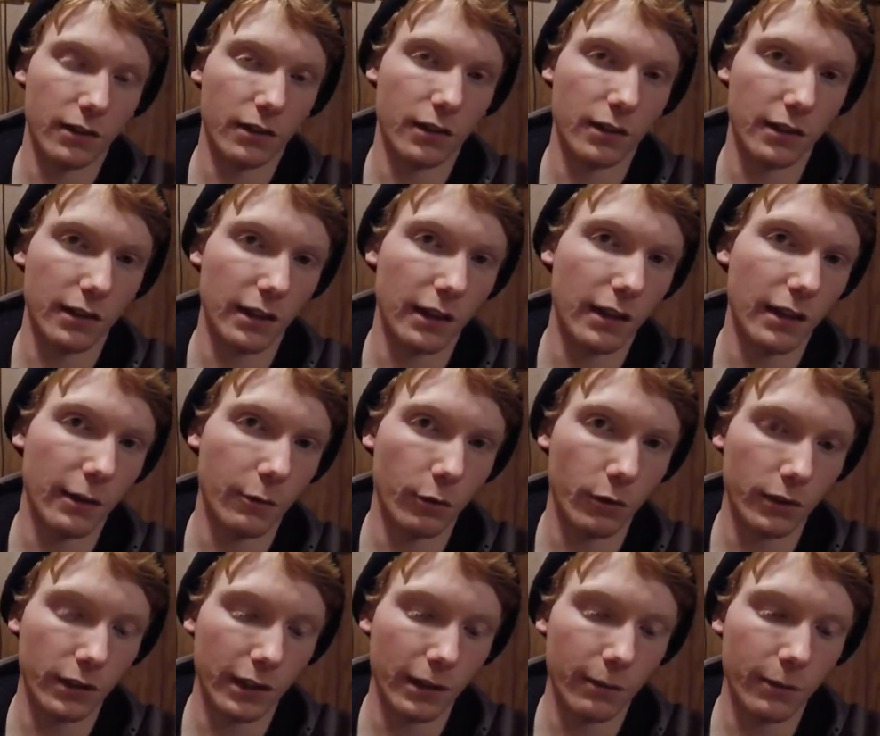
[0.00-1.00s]
because then I
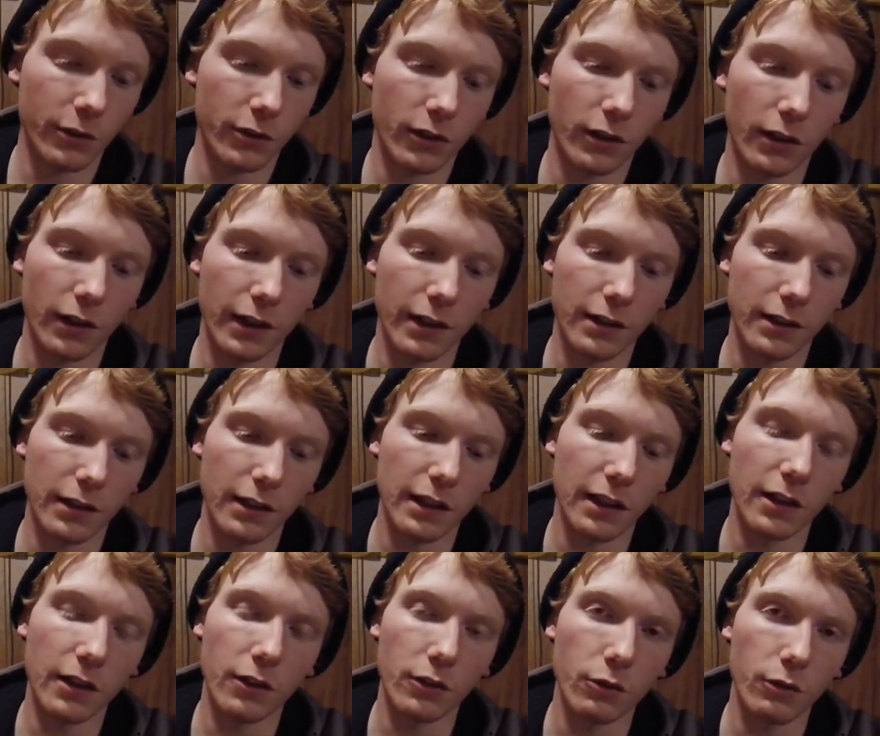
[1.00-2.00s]
will damage the lens and
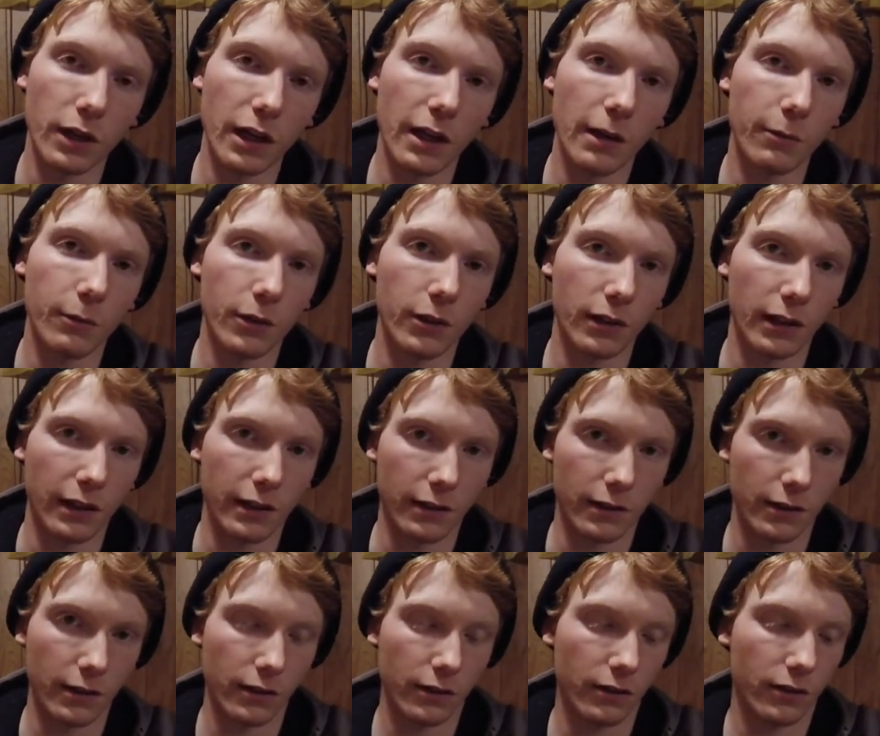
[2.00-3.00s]
need a new camera
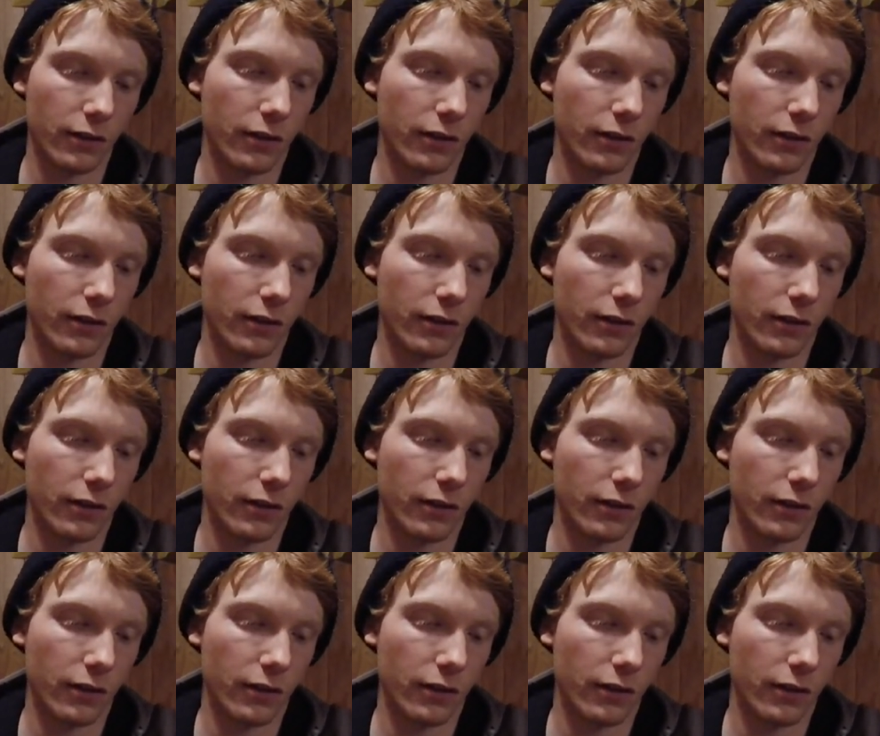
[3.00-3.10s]
lens.